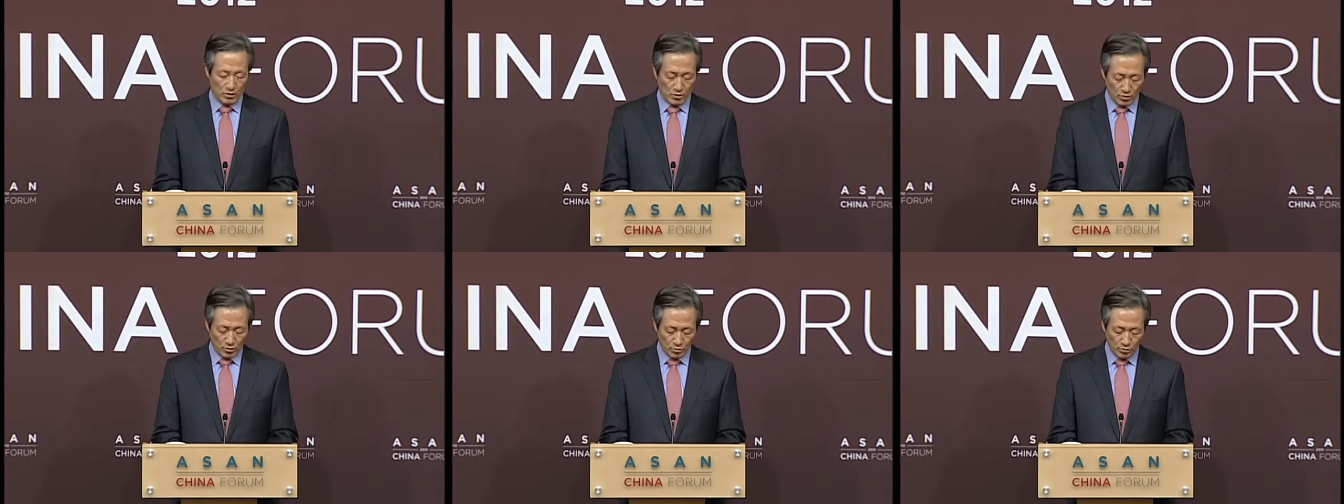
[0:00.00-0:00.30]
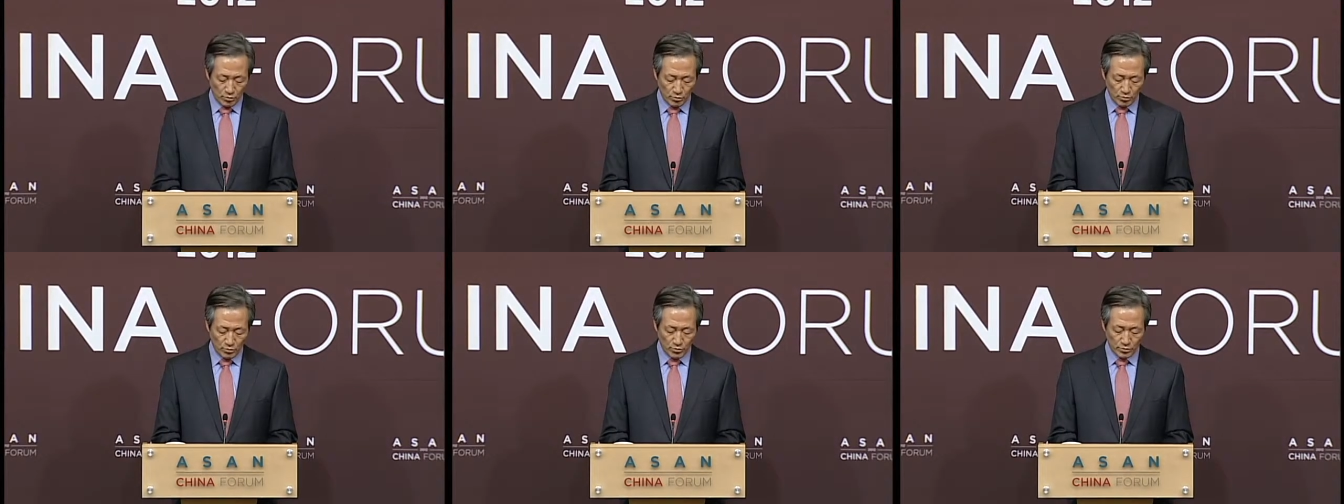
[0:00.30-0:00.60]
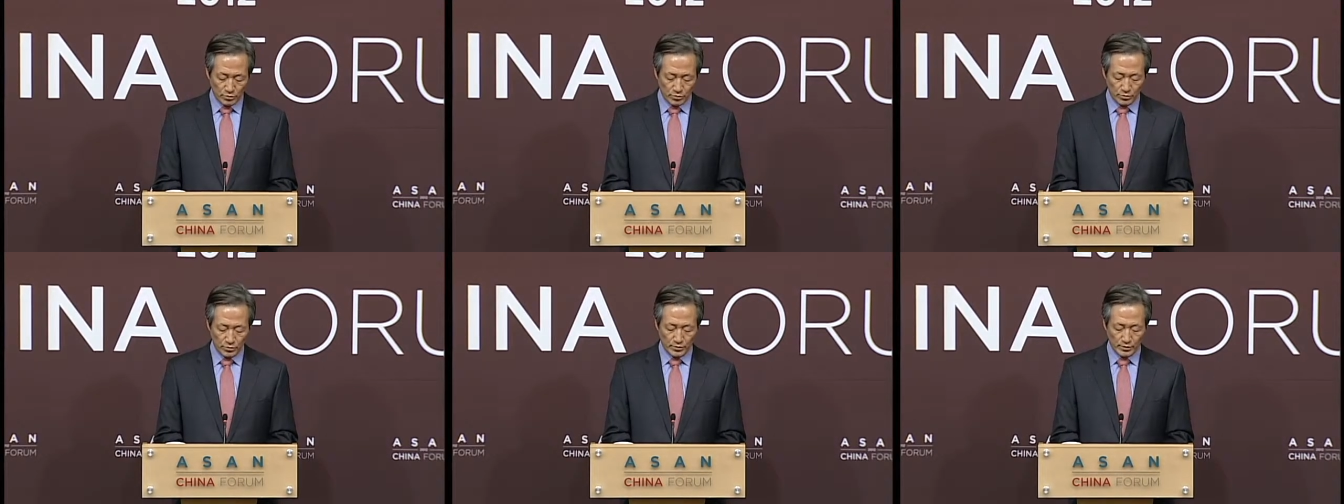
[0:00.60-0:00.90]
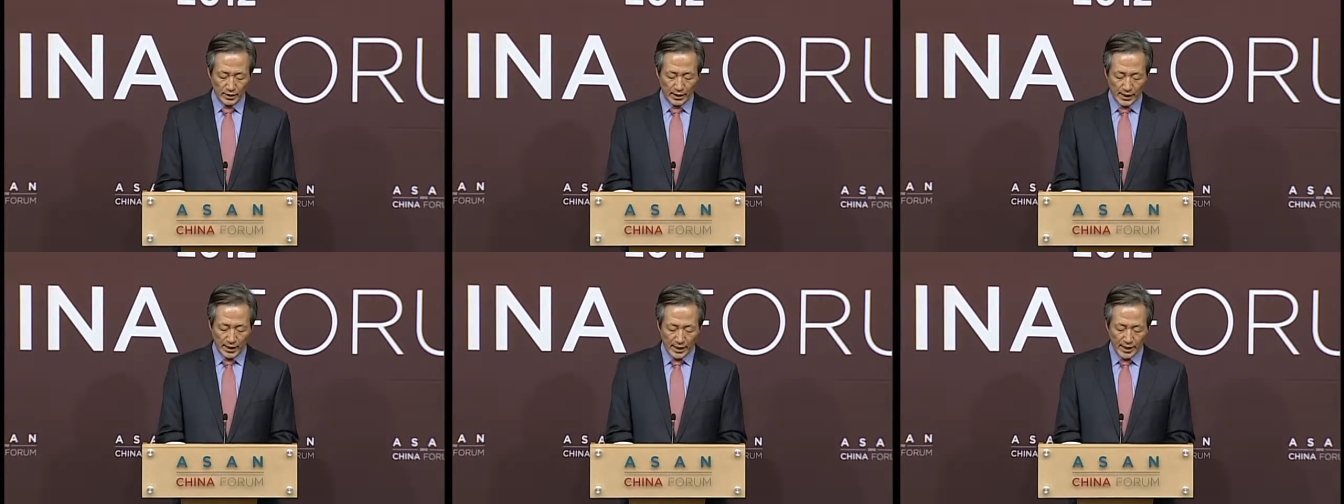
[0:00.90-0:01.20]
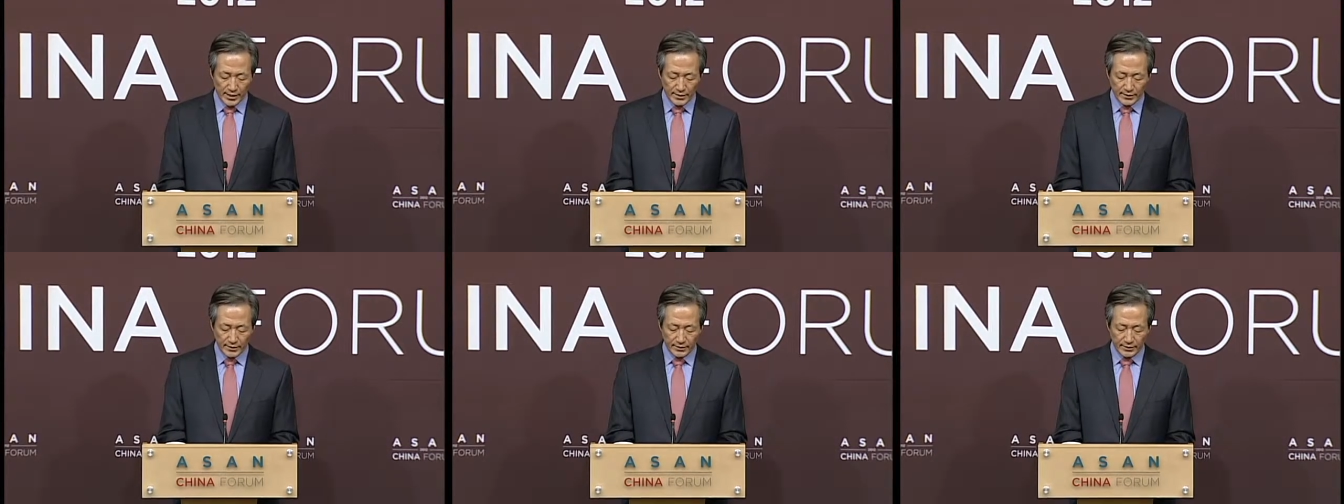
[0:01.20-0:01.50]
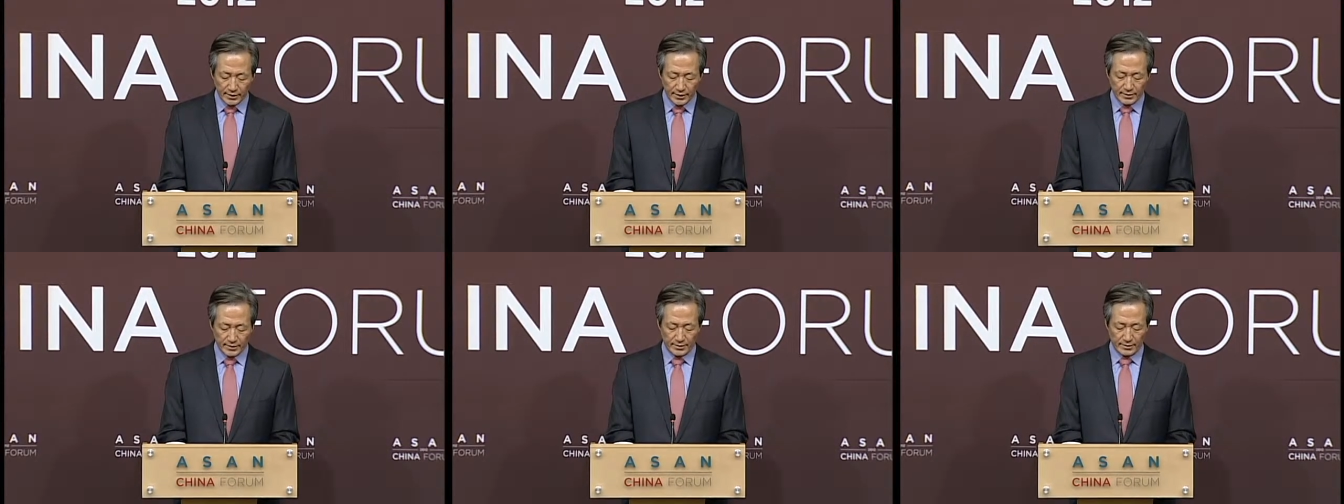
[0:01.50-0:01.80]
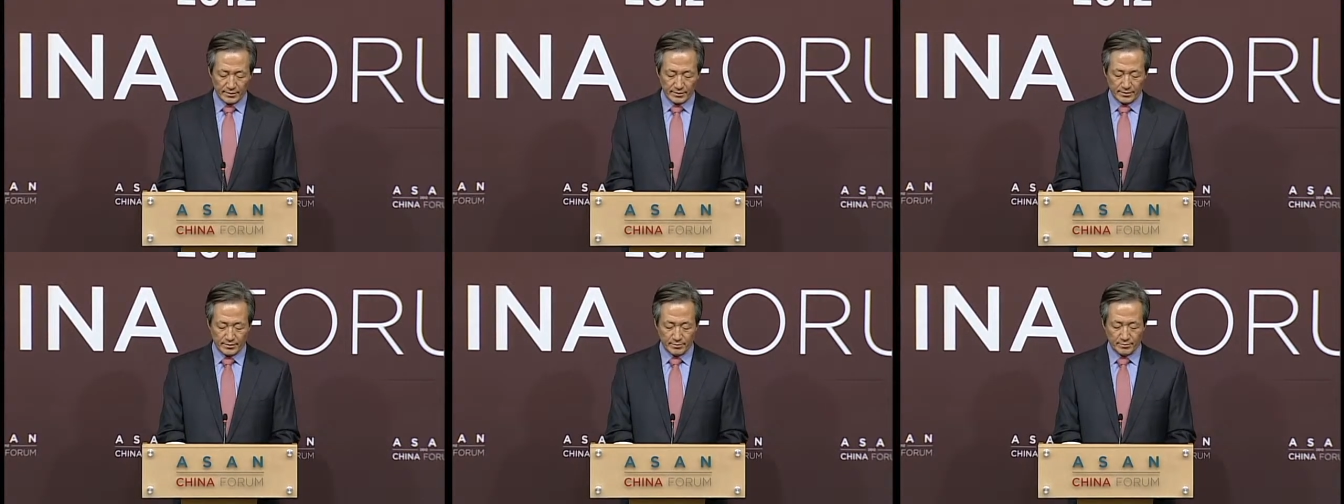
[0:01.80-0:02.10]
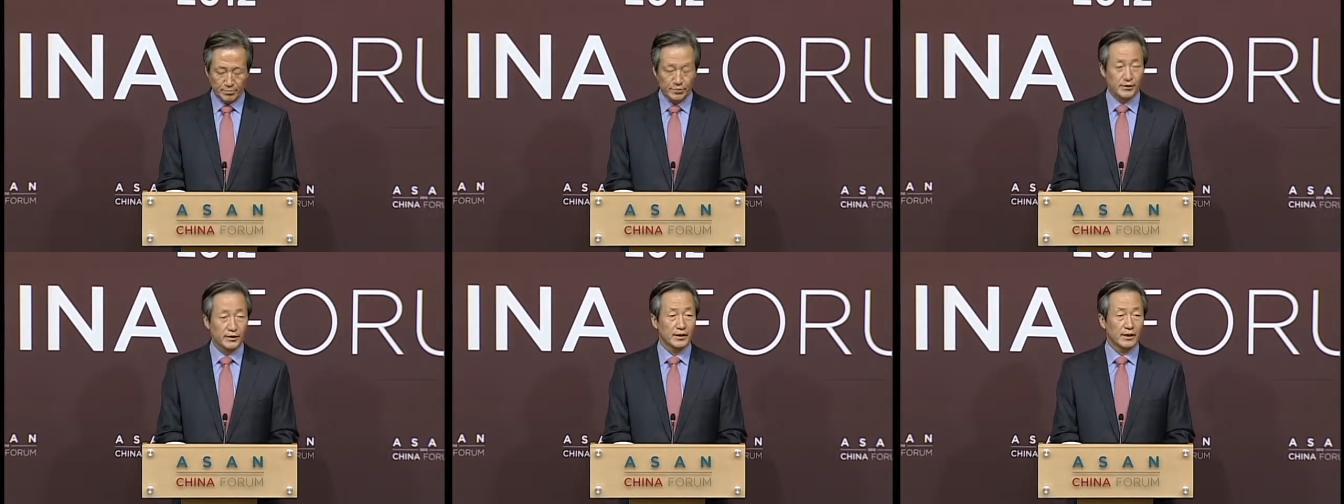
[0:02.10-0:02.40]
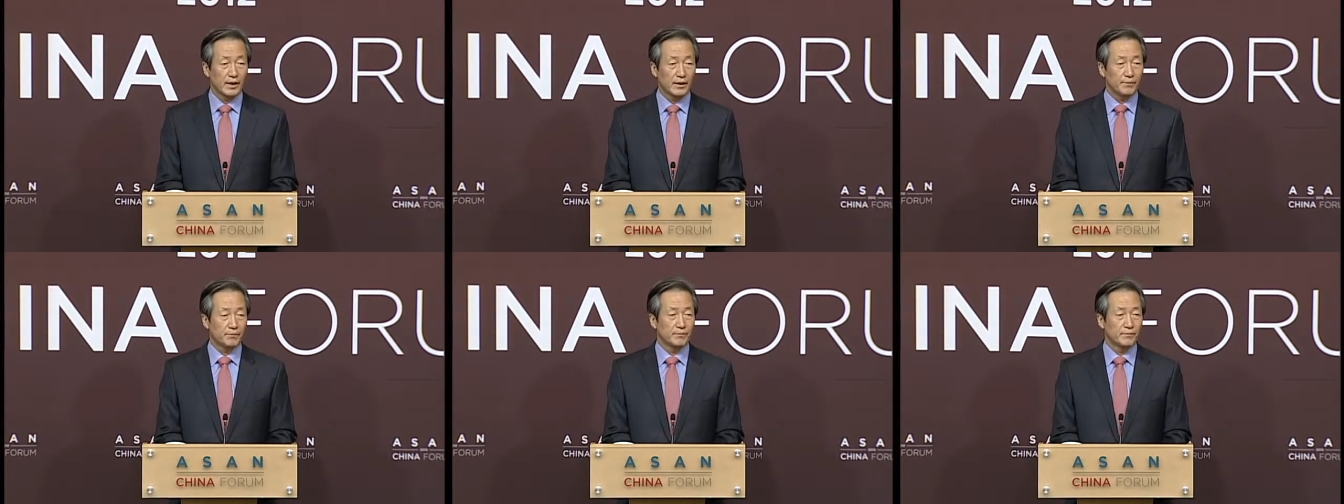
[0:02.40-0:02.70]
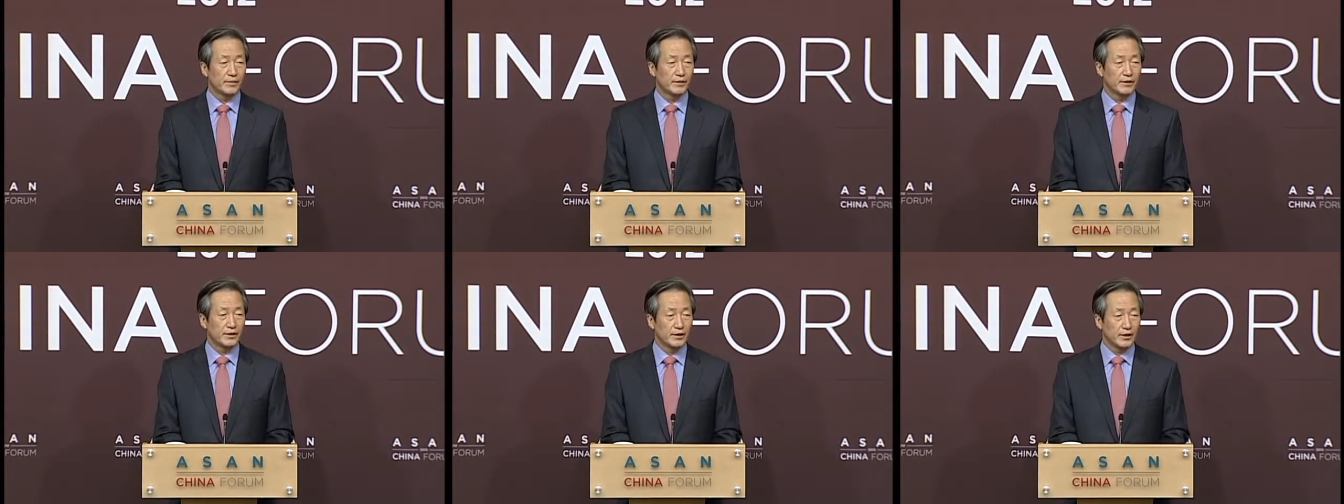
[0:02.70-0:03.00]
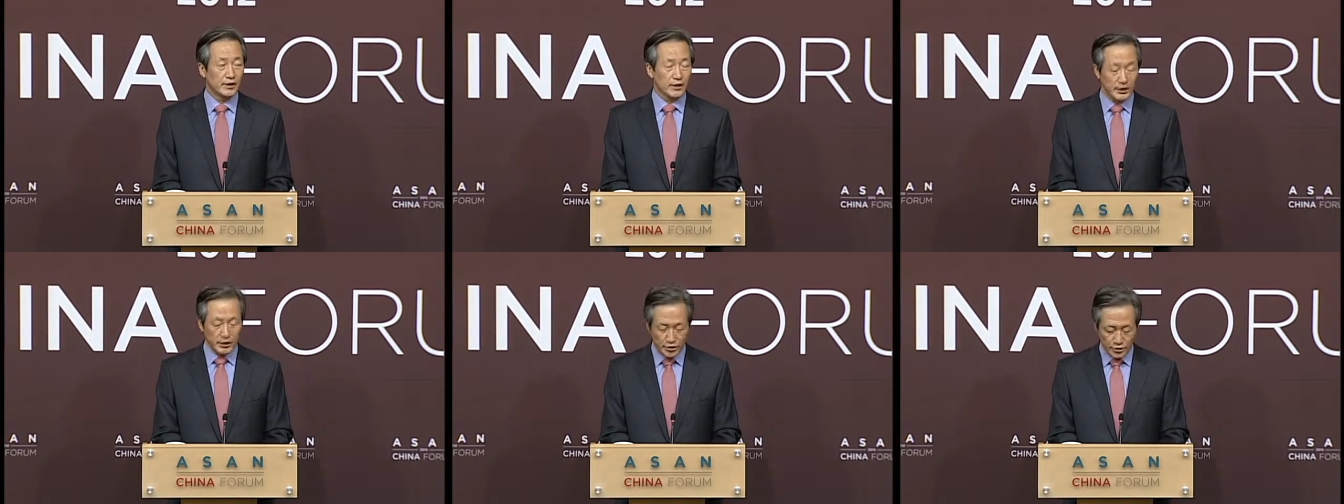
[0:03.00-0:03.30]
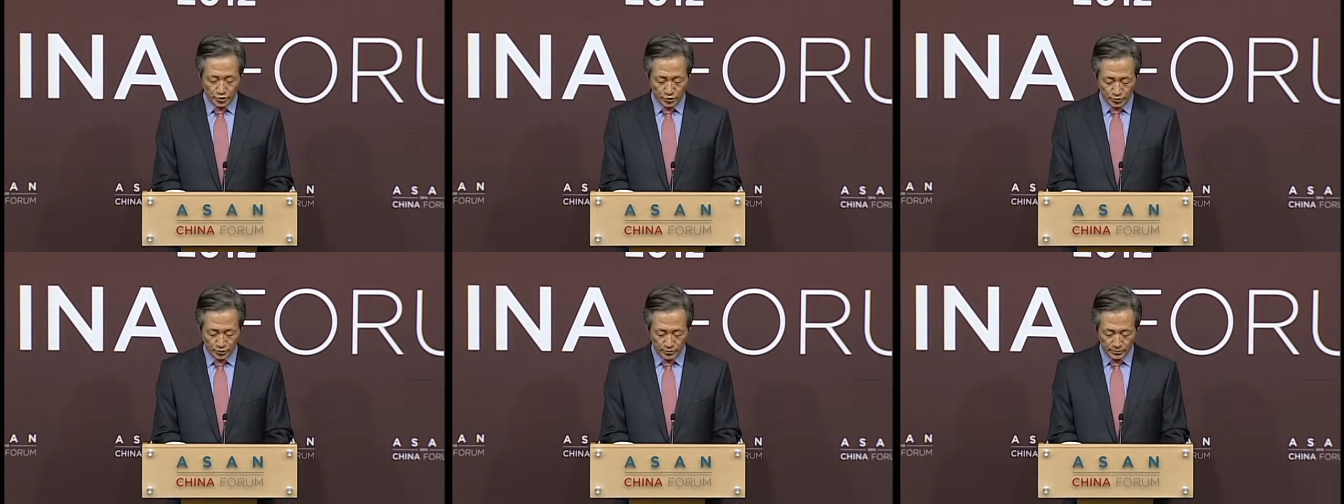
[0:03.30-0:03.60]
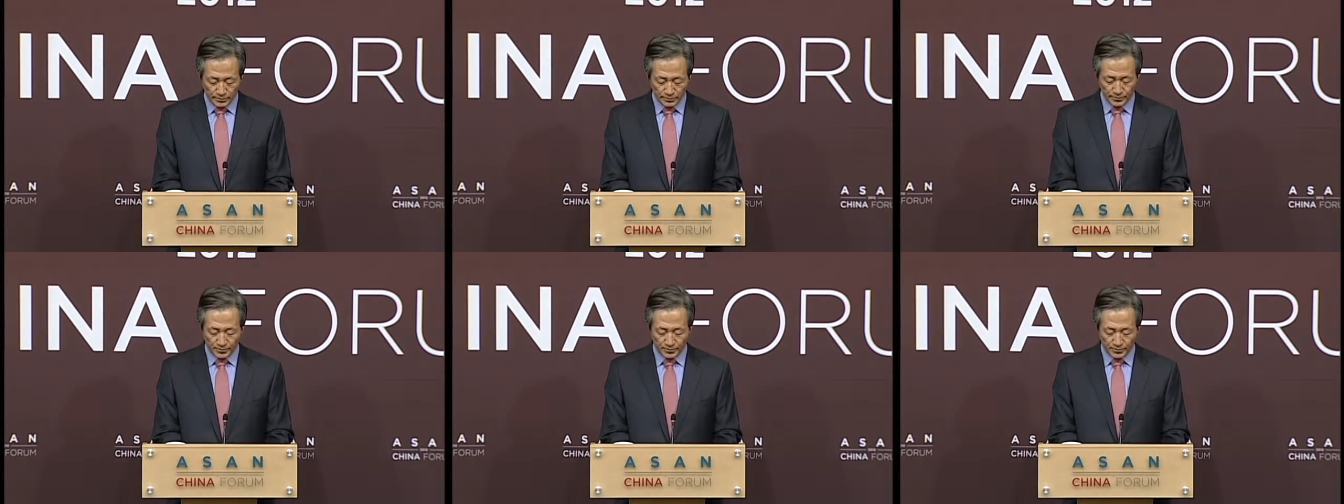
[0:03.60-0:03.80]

Although I did not bring up the issue,